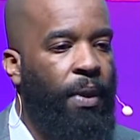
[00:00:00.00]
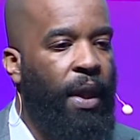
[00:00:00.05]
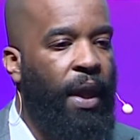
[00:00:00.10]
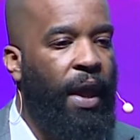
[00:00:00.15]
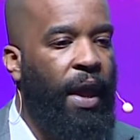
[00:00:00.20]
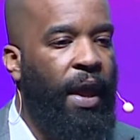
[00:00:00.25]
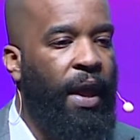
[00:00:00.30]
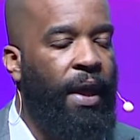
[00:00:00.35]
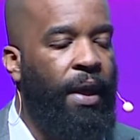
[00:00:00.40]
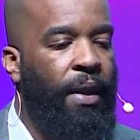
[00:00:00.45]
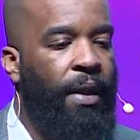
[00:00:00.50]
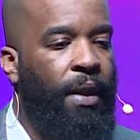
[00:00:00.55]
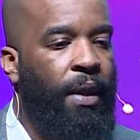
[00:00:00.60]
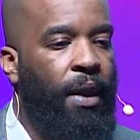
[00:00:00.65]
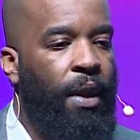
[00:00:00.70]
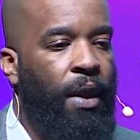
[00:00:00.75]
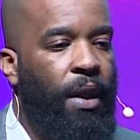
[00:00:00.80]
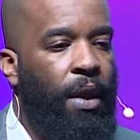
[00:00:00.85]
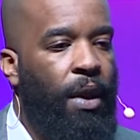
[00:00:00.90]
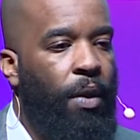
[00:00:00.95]
and
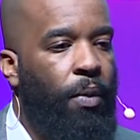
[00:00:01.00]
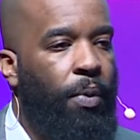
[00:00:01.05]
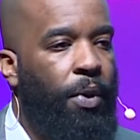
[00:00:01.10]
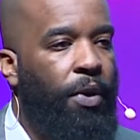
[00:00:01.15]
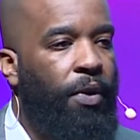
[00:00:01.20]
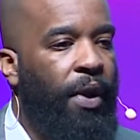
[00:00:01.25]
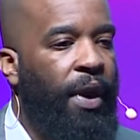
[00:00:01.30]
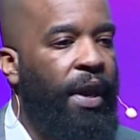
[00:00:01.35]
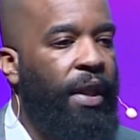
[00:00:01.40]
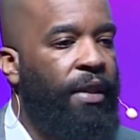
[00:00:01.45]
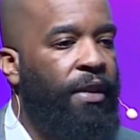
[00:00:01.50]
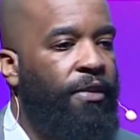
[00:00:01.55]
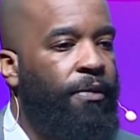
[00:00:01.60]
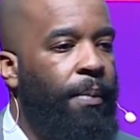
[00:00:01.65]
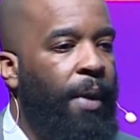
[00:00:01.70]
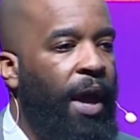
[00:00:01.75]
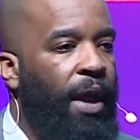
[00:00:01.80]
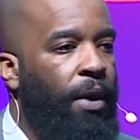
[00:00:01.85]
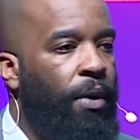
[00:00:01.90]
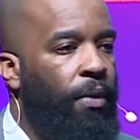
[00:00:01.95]
we created this
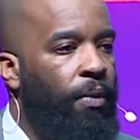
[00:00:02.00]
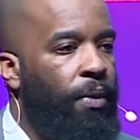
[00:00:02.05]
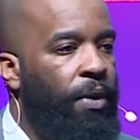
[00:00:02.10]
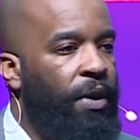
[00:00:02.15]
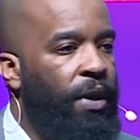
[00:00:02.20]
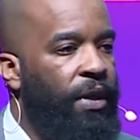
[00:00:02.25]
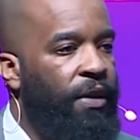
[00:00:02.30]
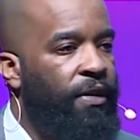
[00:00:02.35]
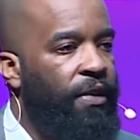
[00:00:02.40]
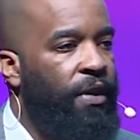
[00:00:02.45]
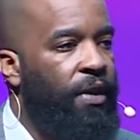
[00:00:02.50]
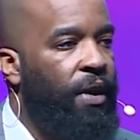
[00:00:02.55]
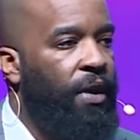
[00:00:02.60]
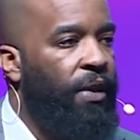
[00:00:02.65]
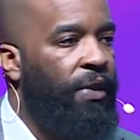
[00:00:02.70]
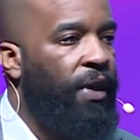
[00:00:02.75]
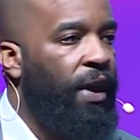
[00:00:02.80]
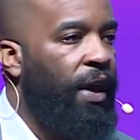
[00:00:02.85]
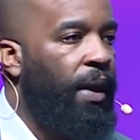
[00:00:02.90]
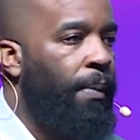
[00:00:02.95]
model really to
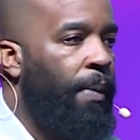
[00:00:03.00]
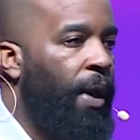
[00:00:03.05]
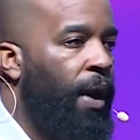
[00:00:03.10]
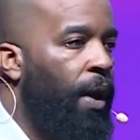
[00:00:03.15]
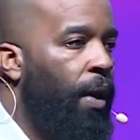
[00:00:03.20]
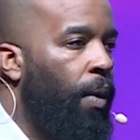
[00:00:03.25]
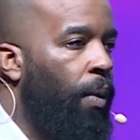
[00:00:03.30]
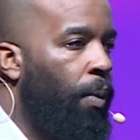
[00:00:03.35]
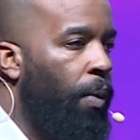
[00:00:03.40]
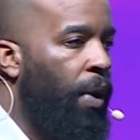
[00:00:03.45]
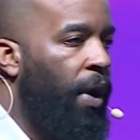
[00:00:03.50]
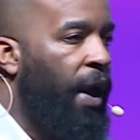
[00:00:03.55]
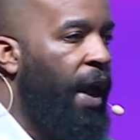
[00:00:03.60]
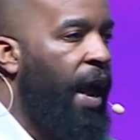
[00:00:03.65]
think about what